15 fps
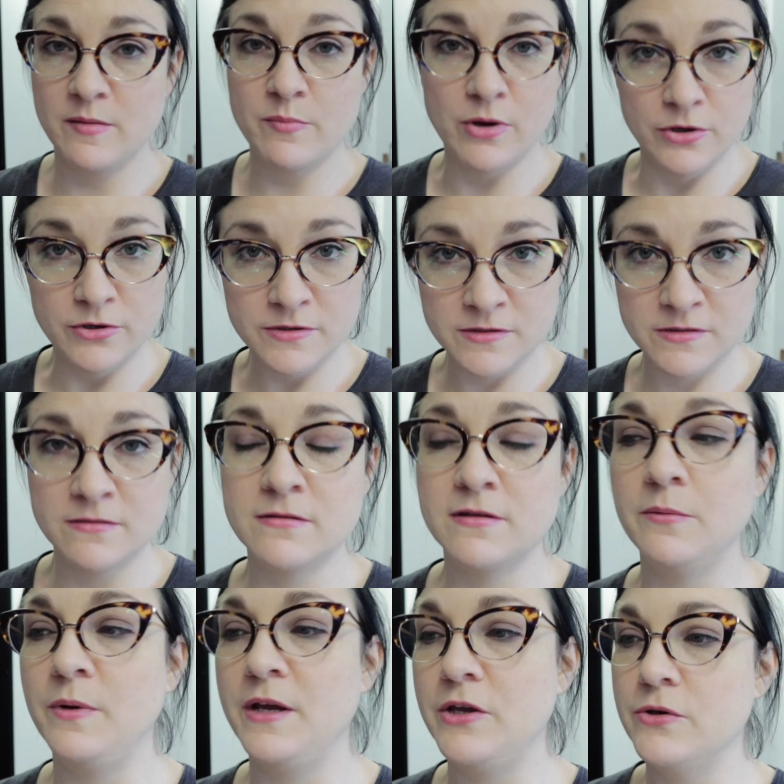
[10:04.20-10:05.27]
Post
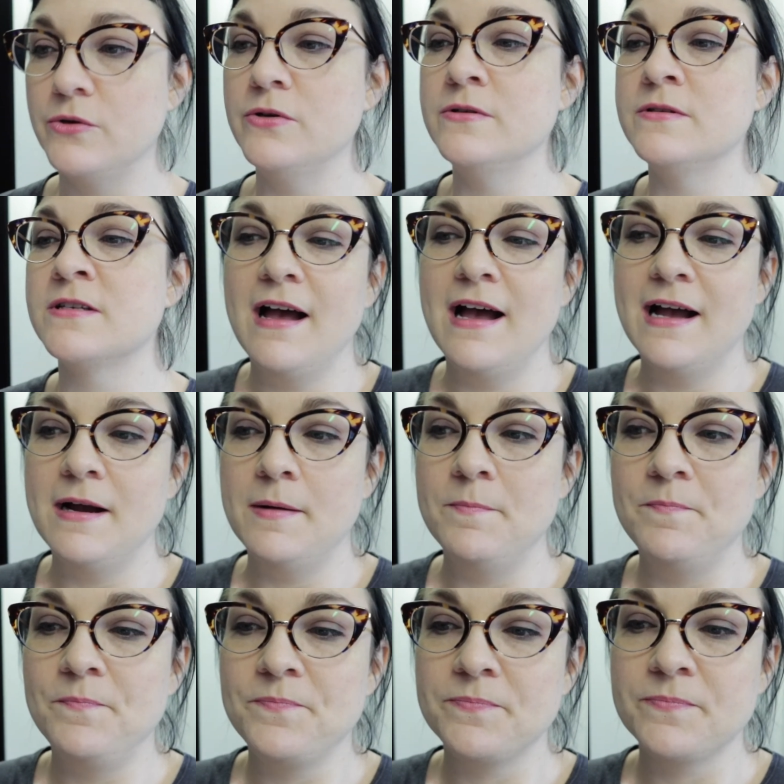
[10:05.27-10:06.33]
that we use,
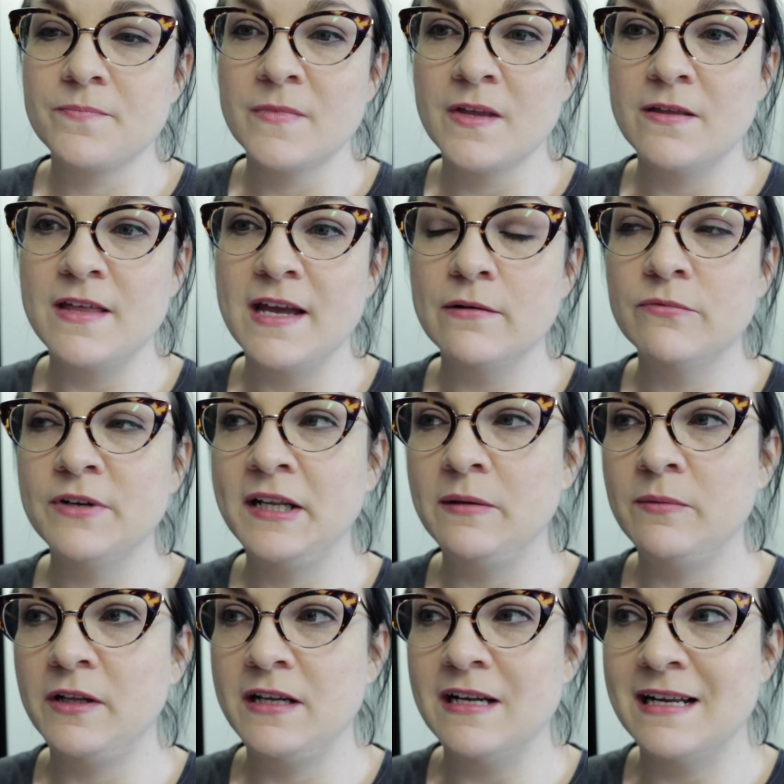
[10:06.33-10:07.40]
they're
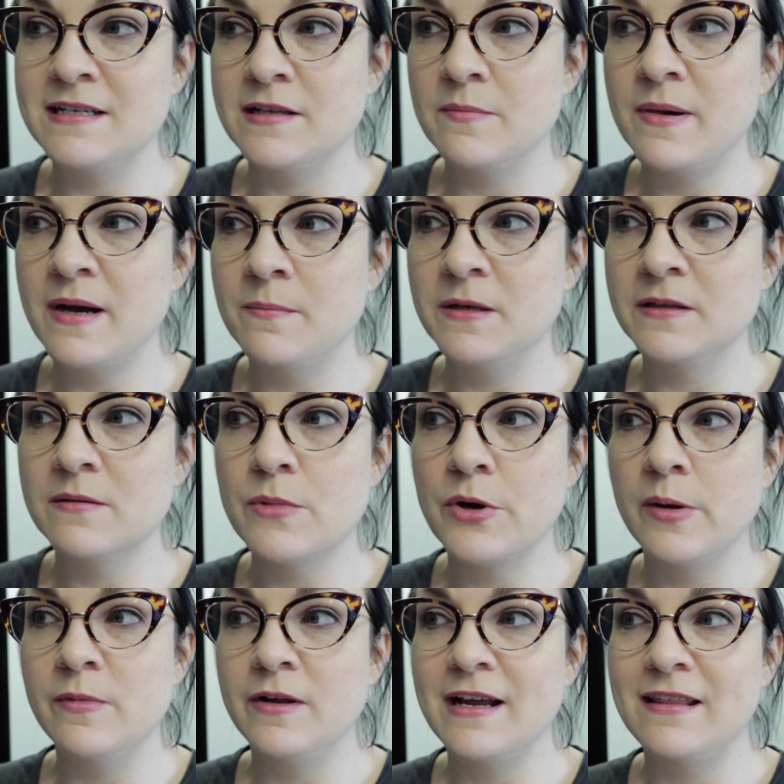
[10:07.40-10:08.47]
really under the pump at the
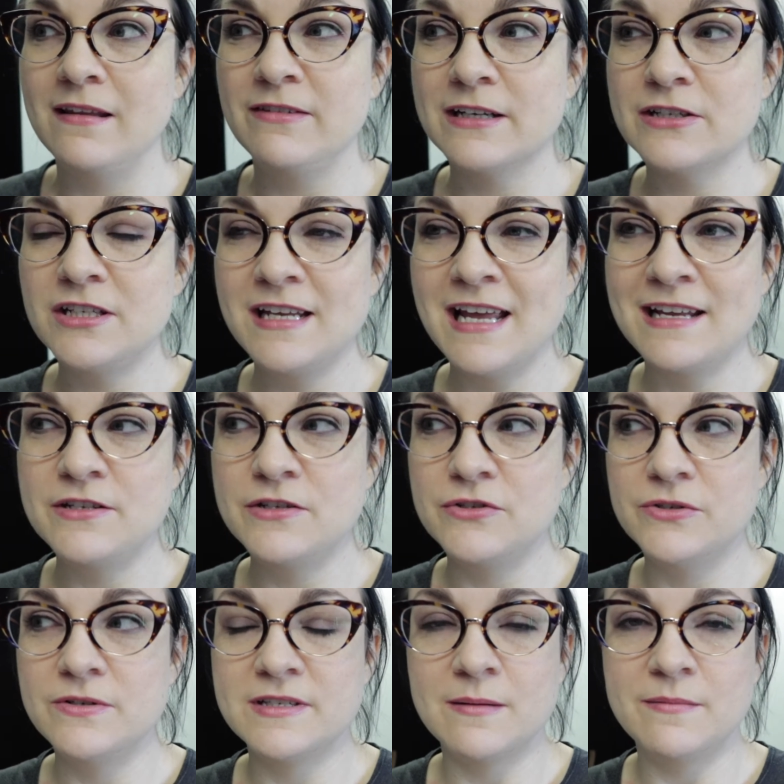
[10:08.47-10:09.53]
moment, and they've actually had to
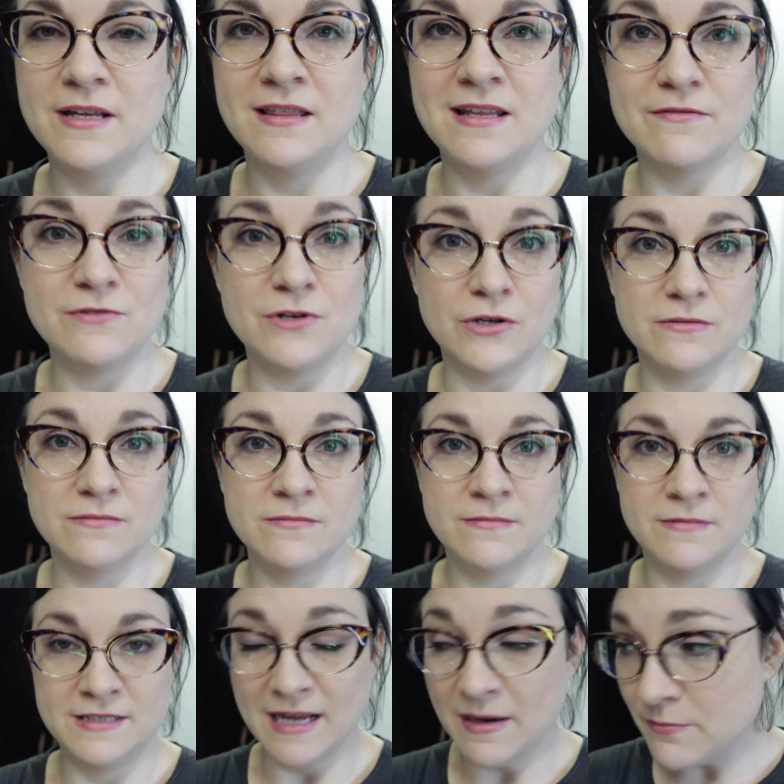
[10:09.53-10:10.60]
do something they've not
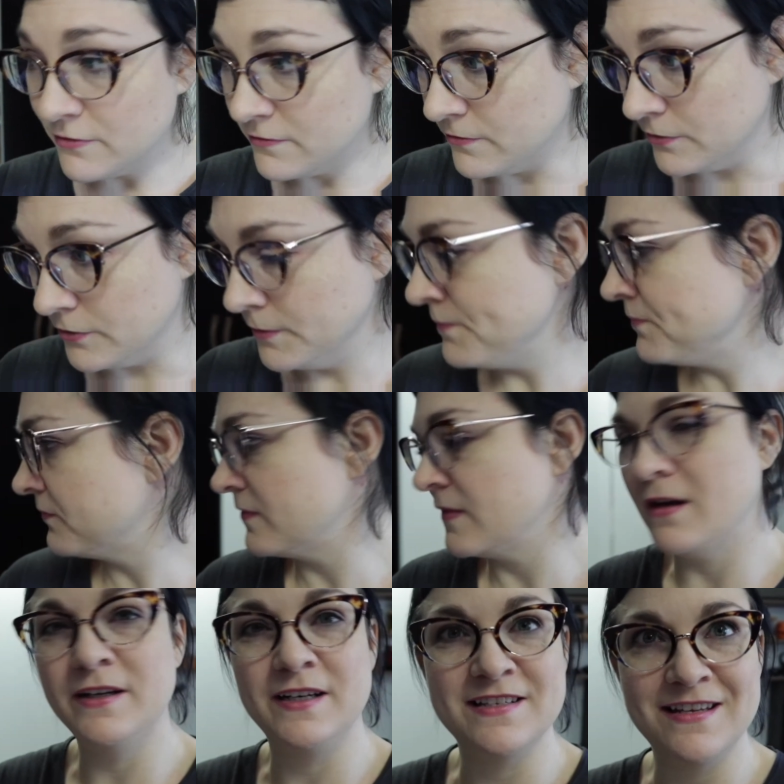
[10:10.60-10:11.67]
done before.
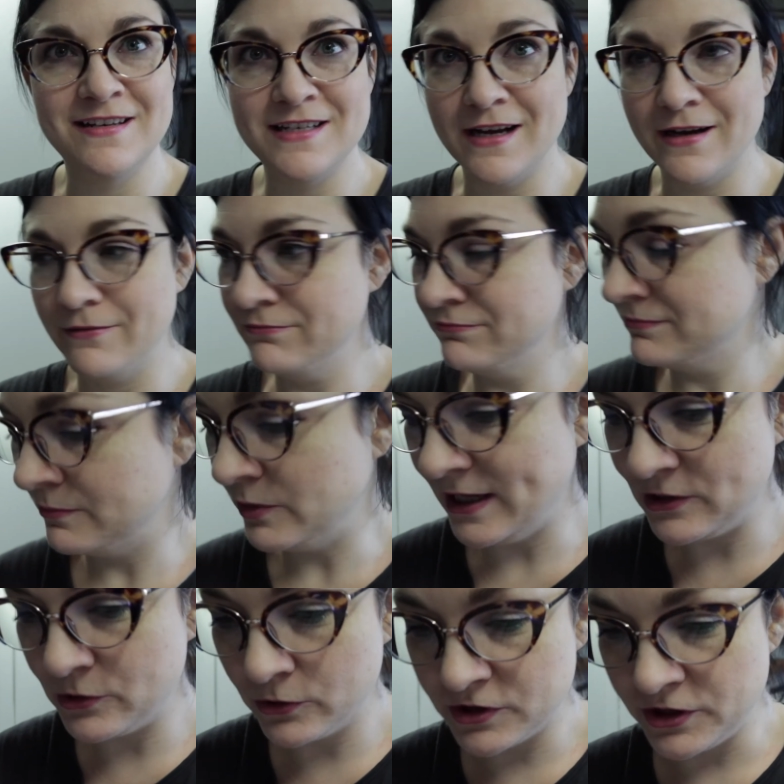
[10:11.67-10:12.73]
I'm gonna sit down while I
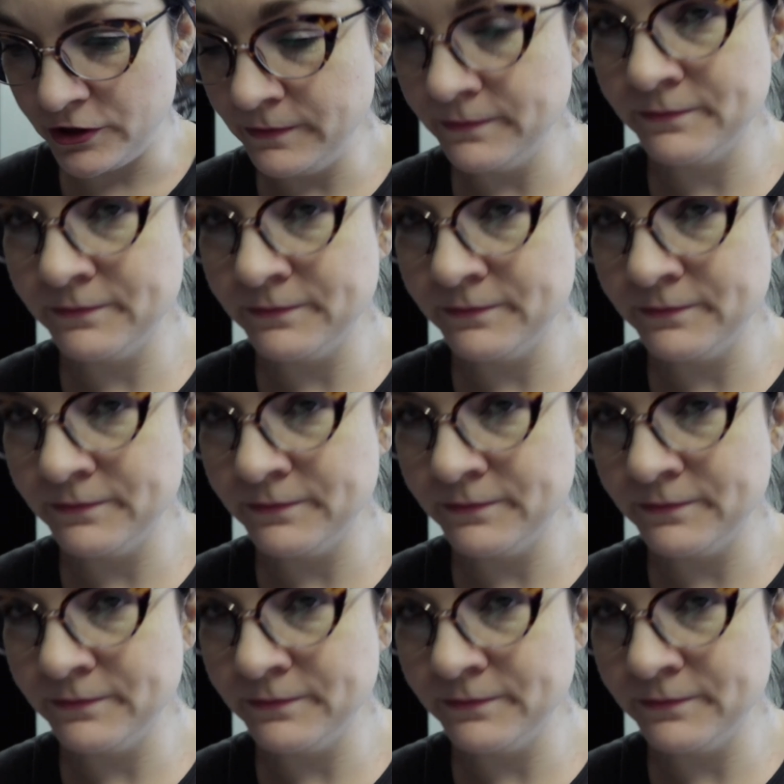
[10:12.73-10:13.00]
talk to you.